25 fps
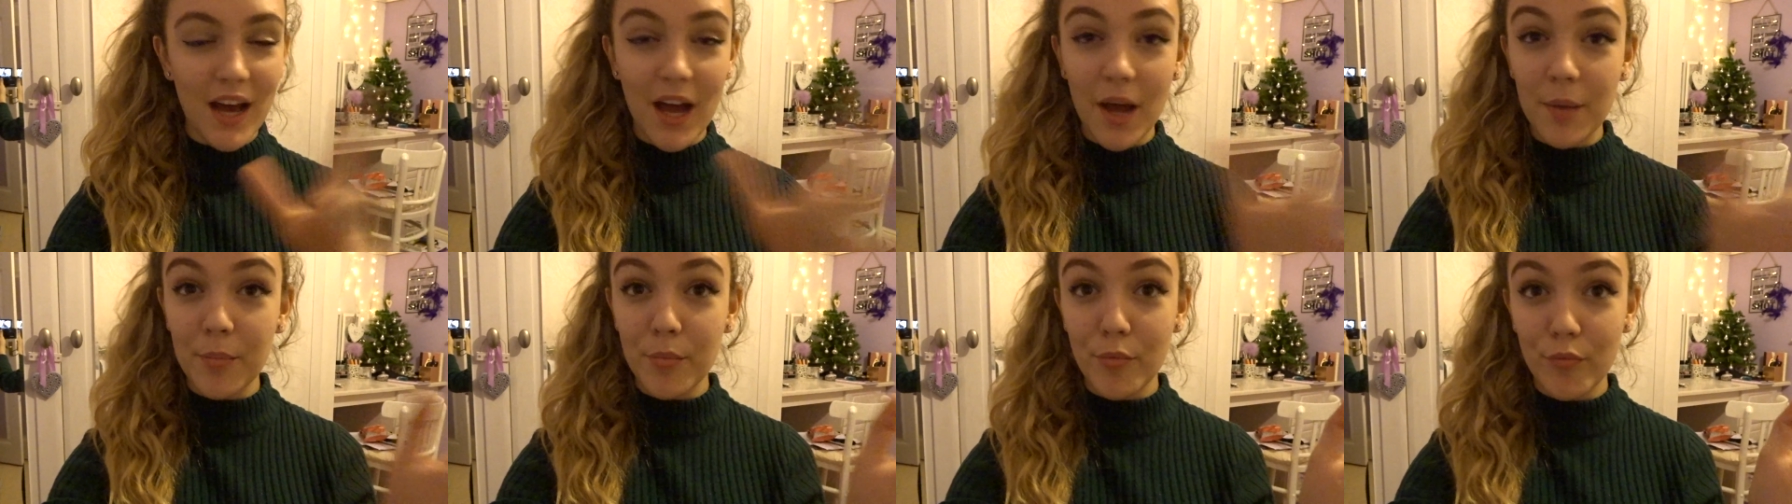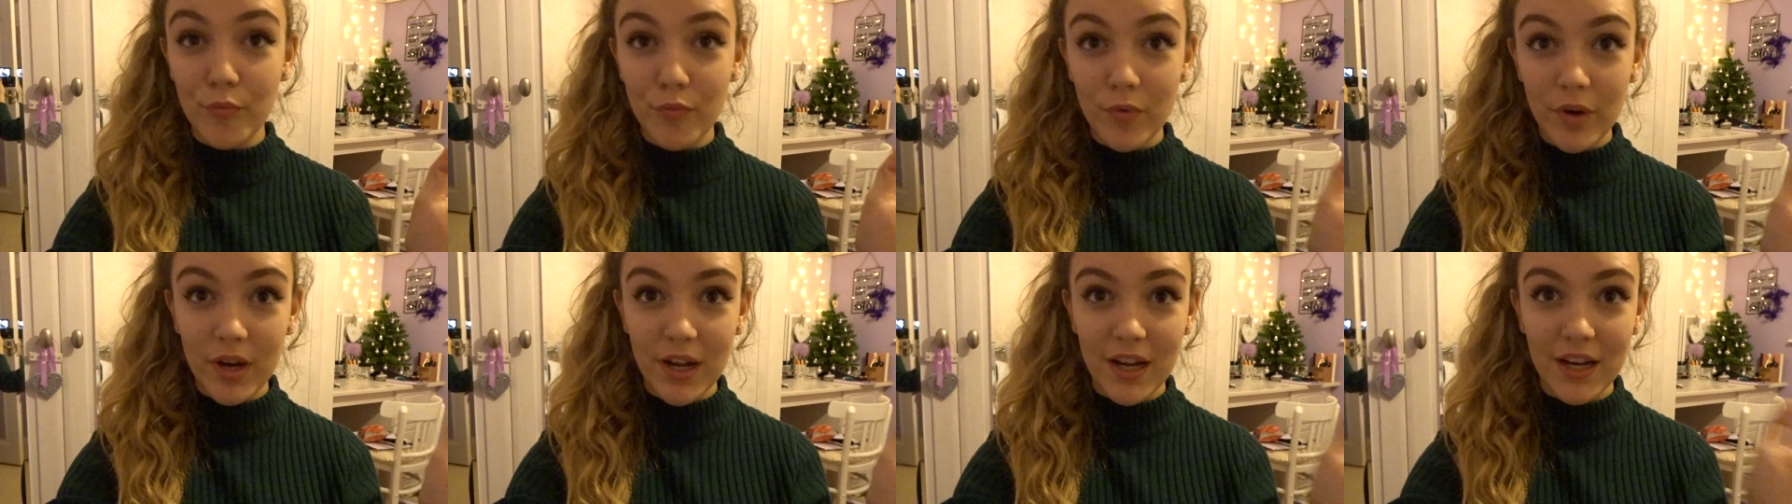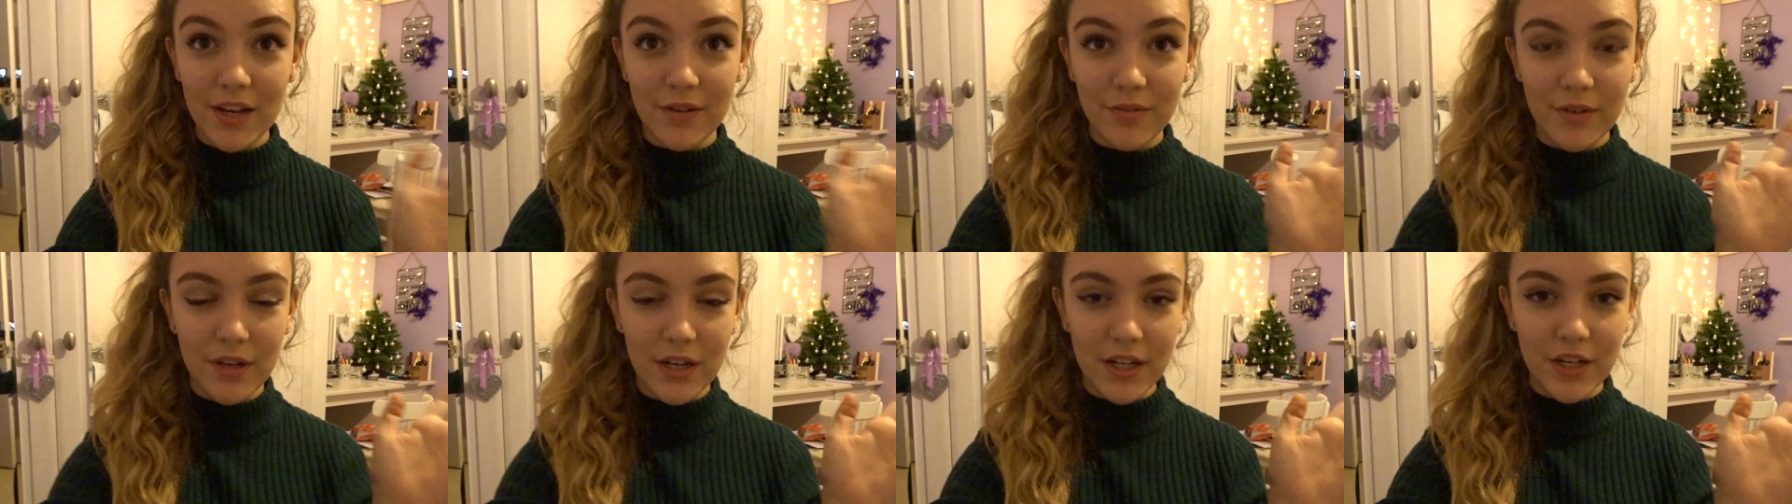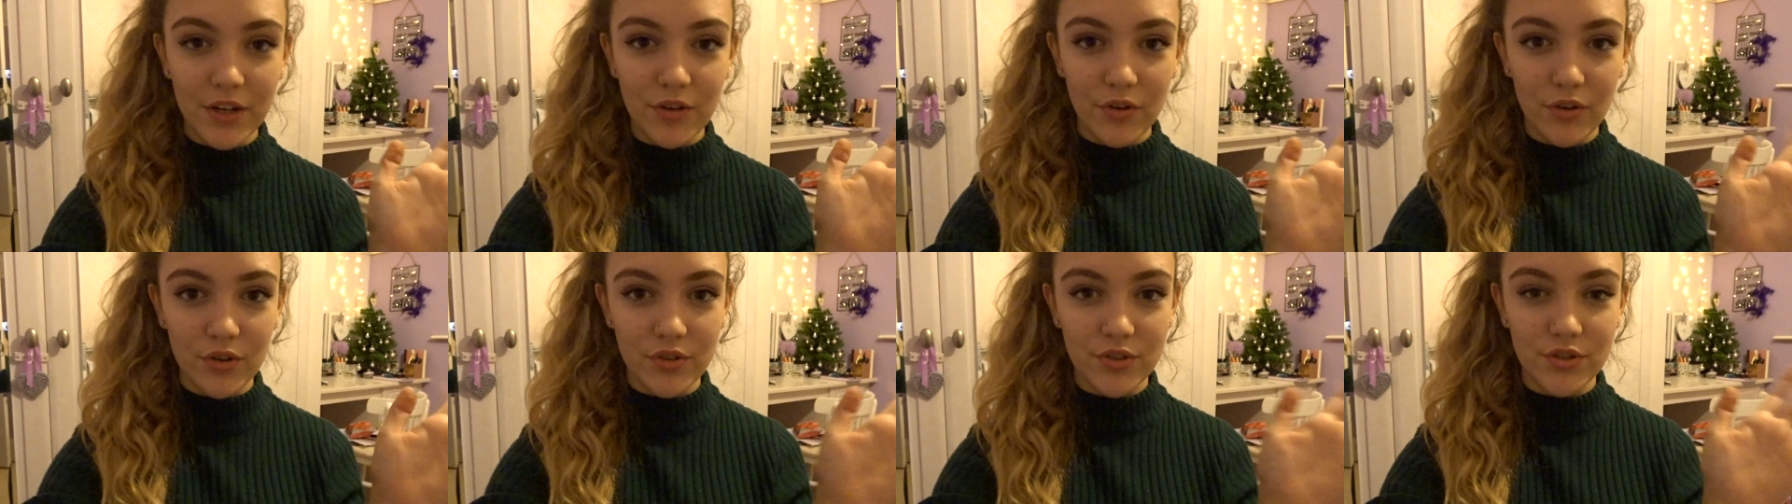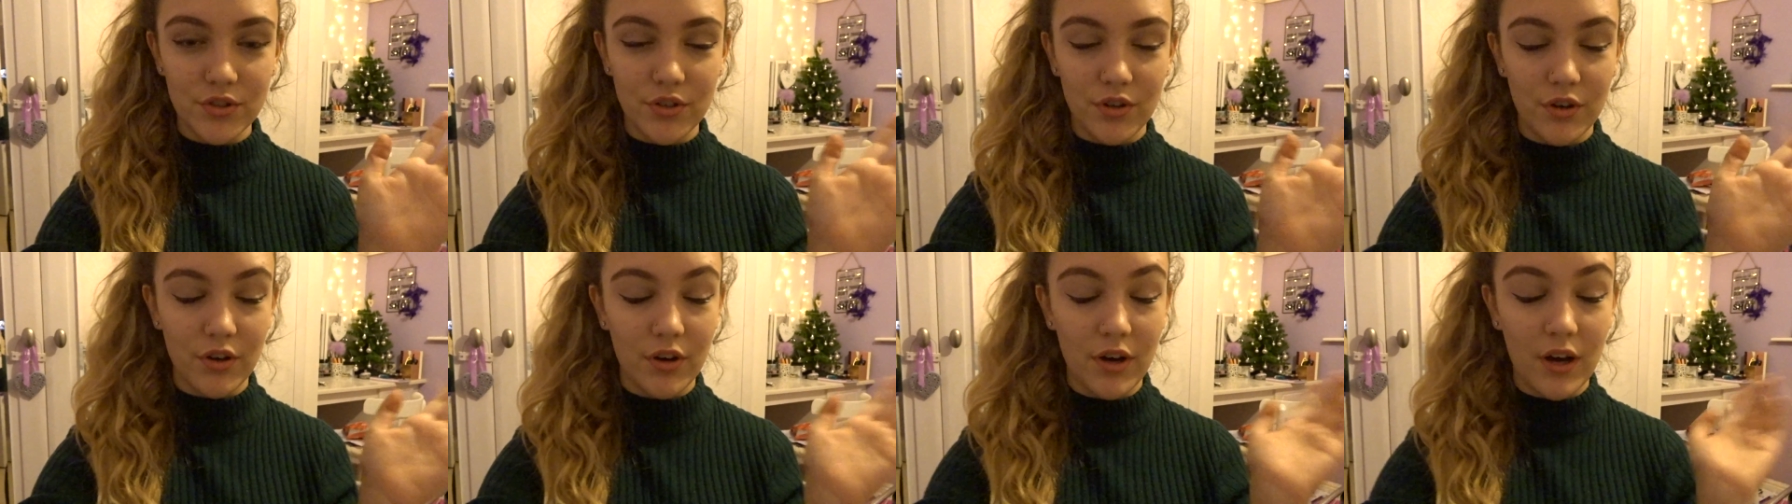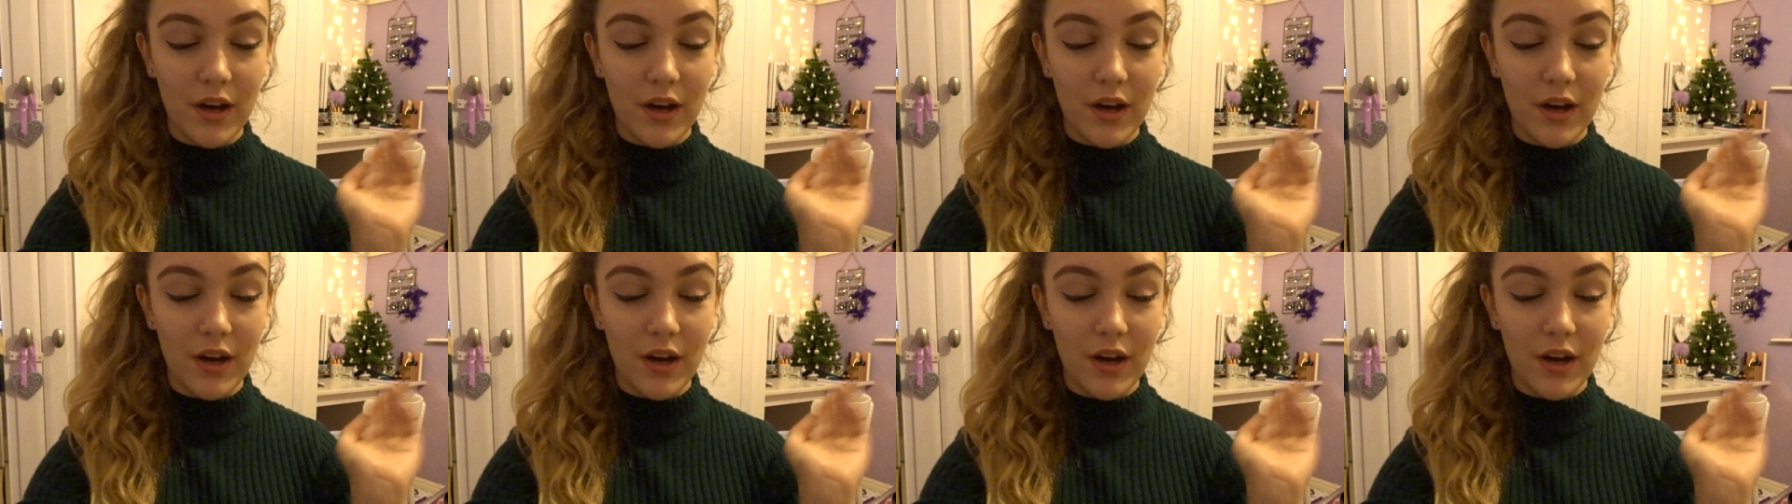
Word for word: I'm really, really not sure.